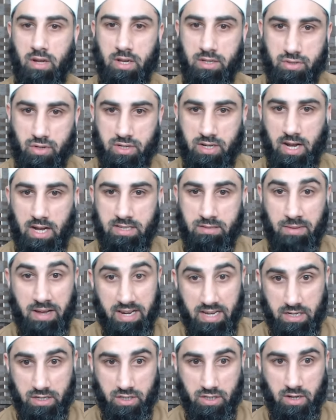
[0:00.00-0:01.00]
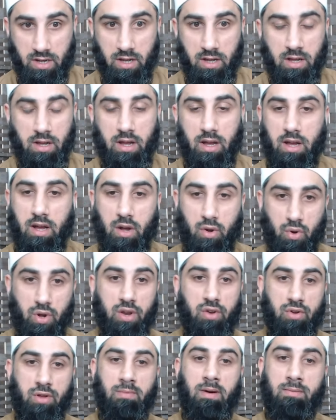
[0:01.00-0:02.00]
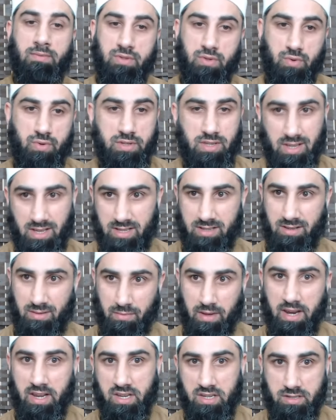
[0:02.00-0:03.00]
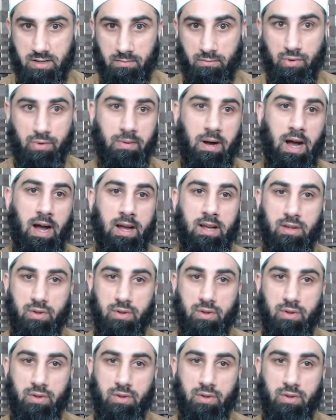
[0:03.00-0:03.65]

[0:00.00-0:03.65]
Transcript: Such as marriage, uh, according to Imam Sanusi, marriage is a mubah.